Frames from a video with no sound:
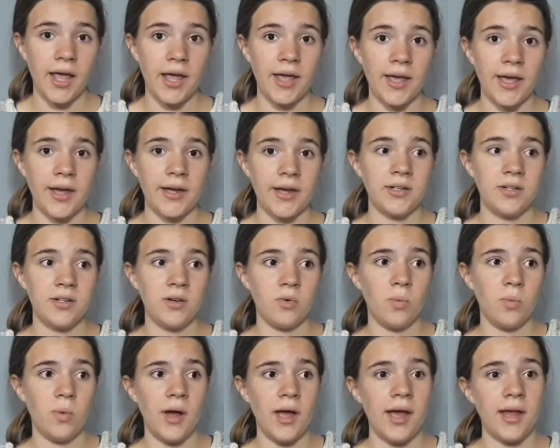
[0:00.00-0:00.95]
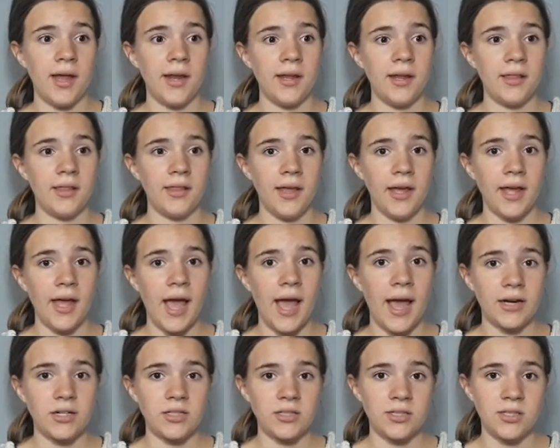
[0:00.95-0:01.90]
and when
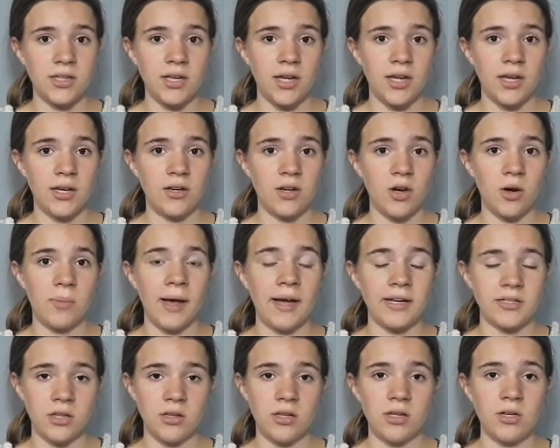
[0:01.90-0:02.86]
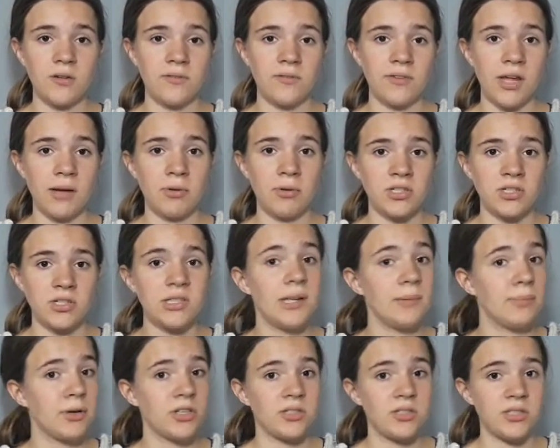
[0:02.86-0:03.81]
they actually go back to look for that
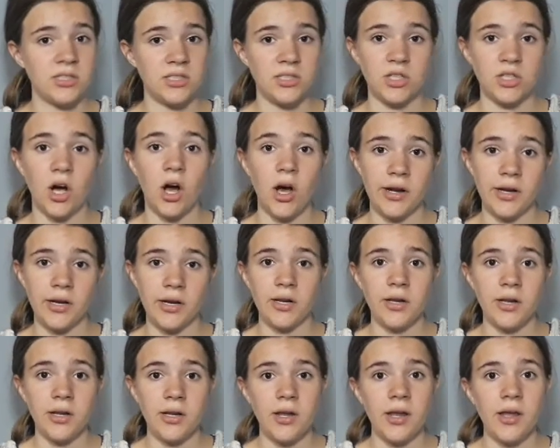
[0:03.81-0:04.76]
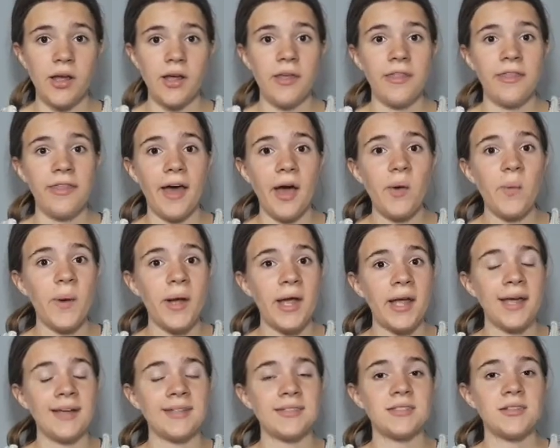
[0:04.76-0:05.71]
person, the person is gone.
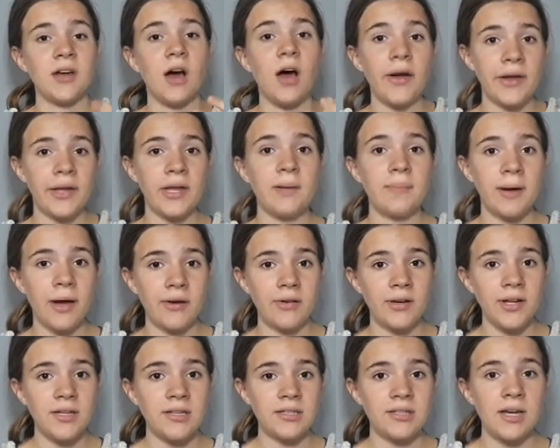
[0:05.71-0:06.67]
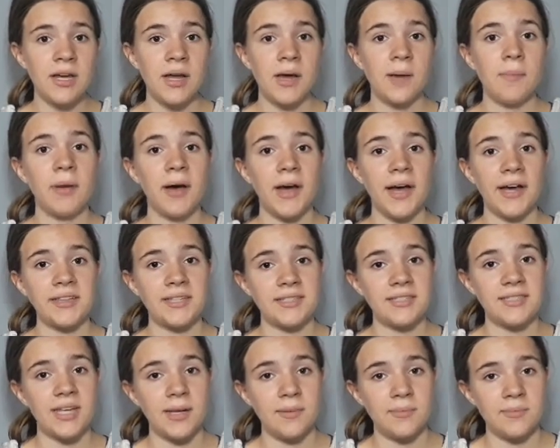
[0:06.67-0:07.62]
That way it's talking about it, but
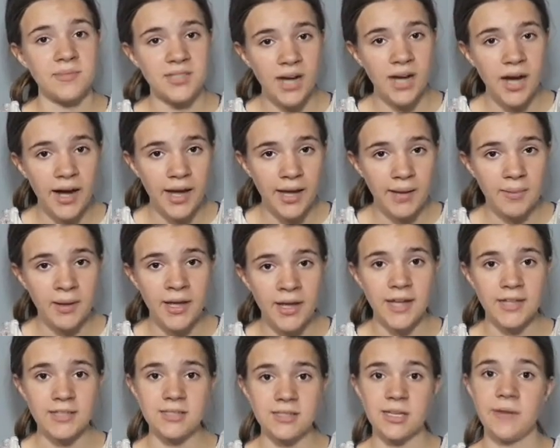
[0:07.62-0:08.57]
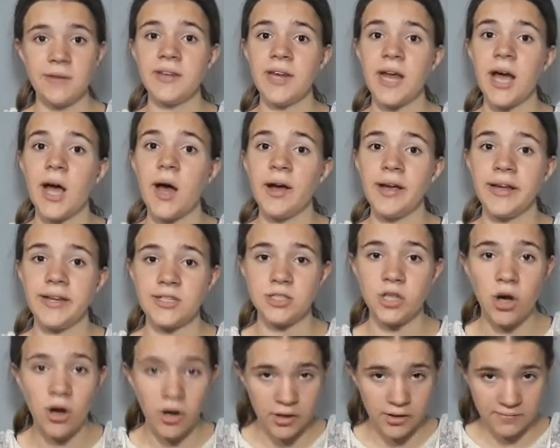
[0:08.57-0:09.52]
at the same time it's leaving out
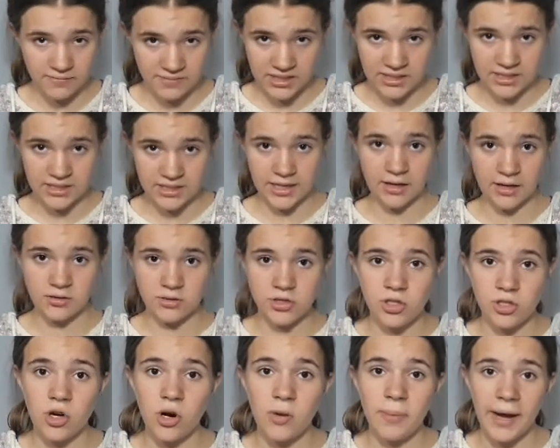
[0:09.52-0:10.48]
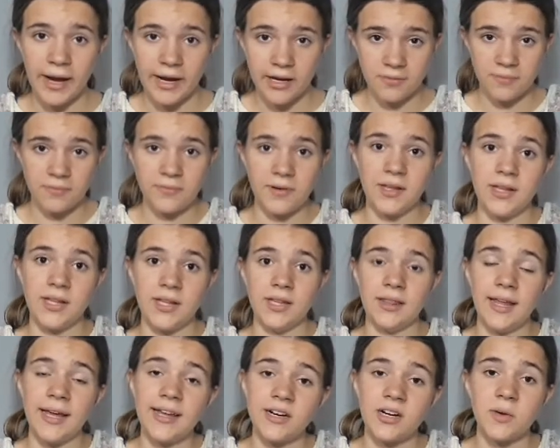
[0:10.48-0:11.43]
a ton of detail to go back and
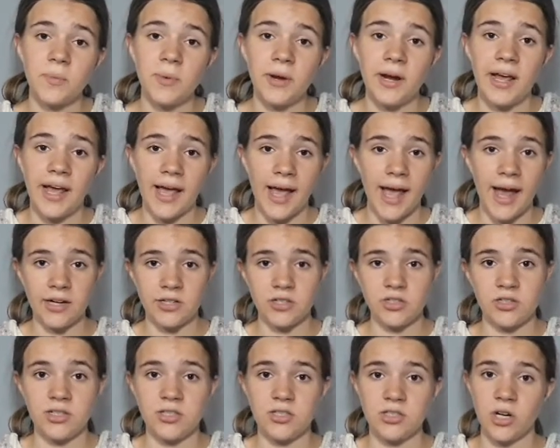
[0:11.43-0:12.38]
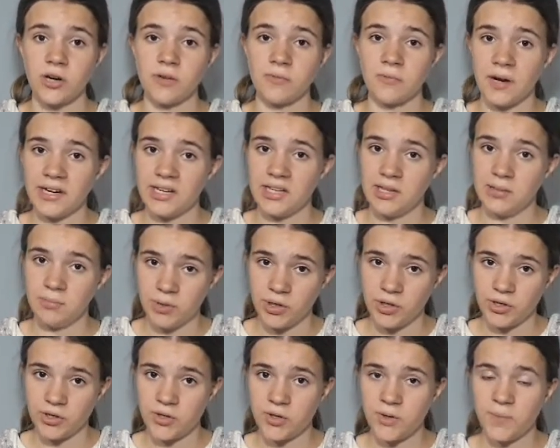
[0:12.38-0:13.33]
fill in later when I actually start writing
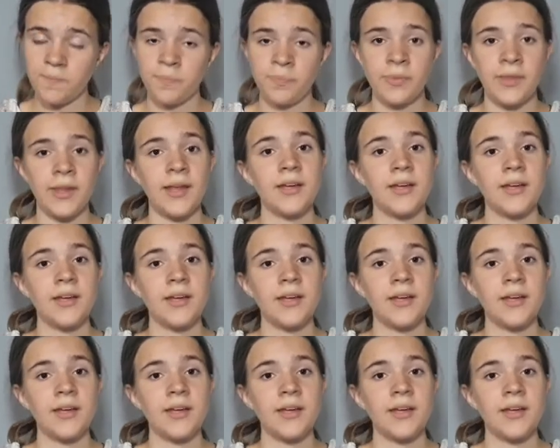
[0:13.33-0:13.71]
the book.